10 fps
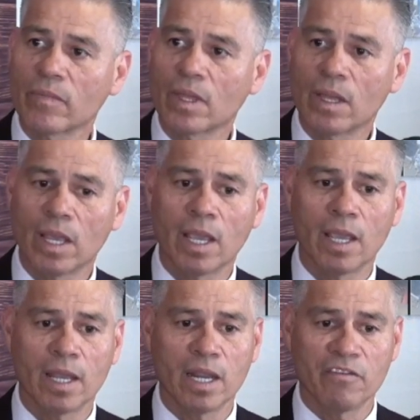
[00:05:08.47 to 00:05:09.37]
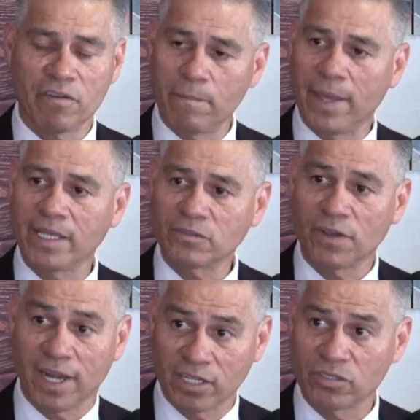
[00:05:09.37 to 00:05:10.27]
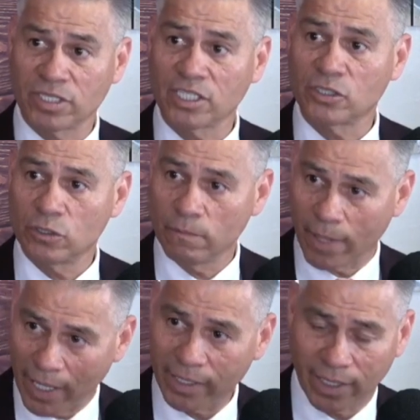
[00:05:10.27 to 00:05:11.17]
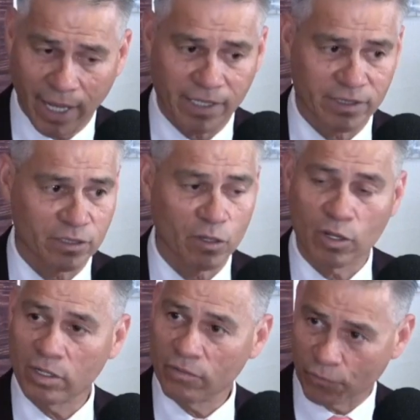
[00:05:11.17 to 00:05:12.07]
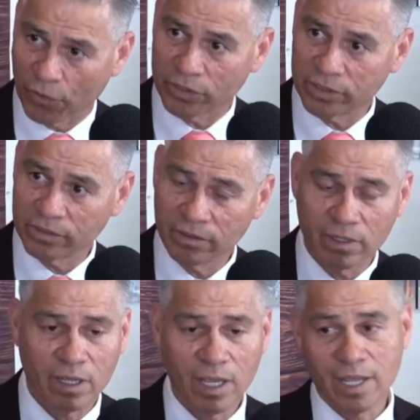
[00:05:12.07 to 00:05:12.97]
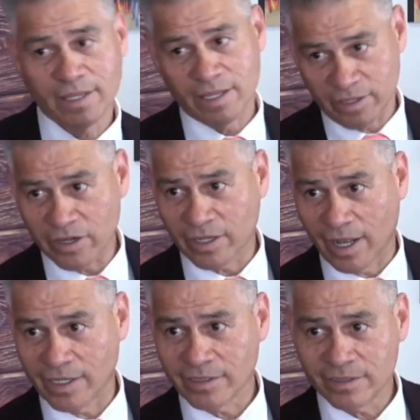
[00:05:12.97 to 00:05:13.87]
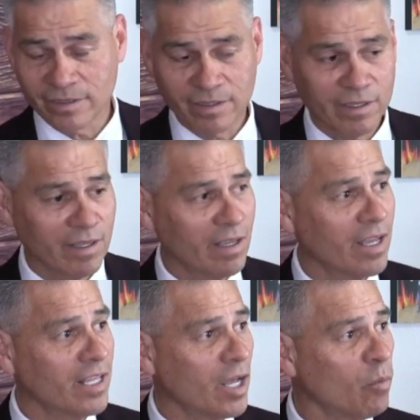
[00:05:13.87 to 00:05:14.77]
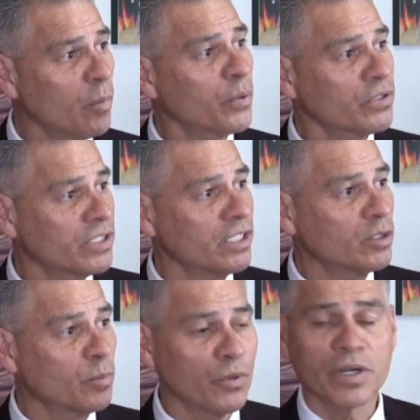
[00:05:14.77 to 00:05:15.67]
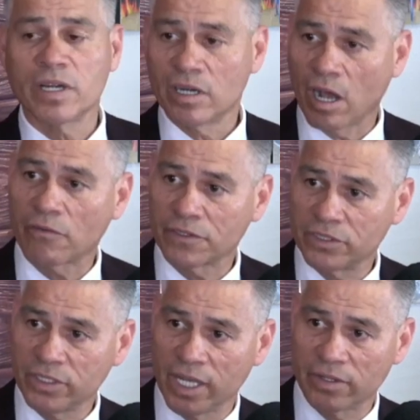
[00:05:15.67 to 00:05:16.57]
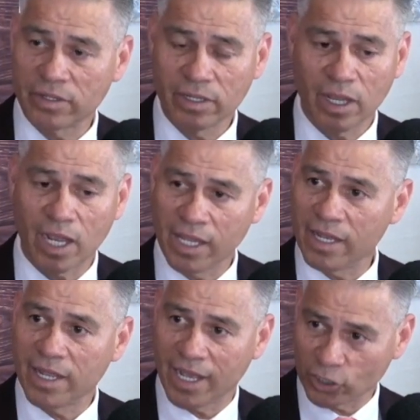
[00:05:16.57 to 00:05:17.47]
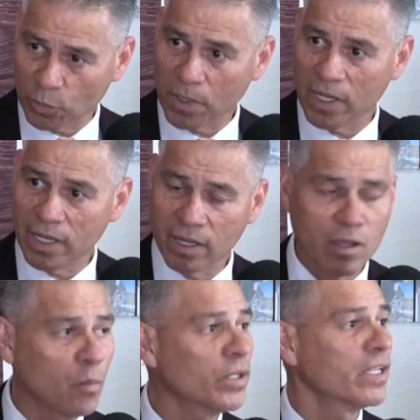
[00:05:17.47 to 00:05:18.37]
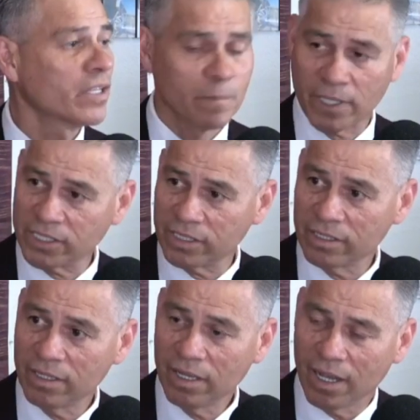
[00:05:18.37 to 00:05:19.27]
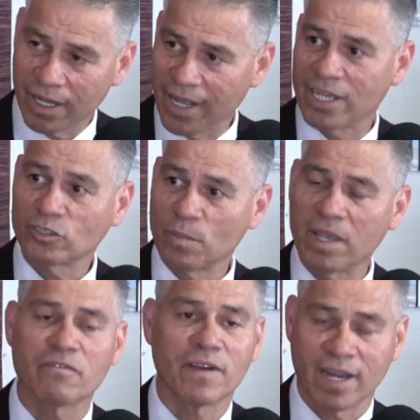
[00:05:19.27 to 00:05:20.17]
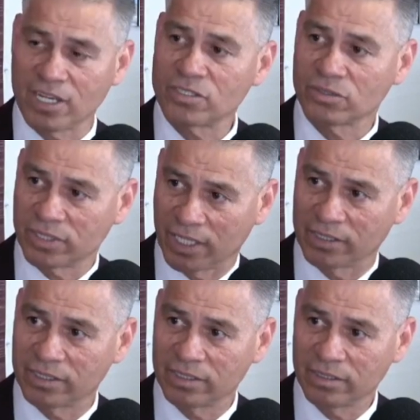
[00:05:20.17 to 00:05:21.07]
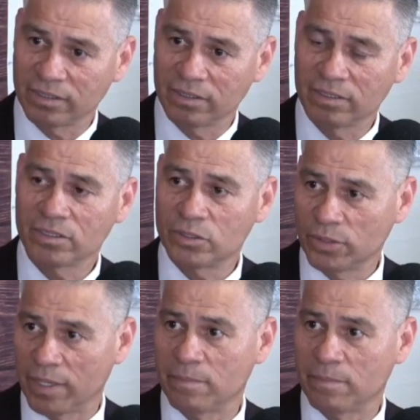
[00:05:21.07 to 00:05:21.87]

And if it makes financial sense to my clients first, and then their clients, then we'll proceed to put in an offer together. Again, it has to be within their budget, and it has to make financial sense to them.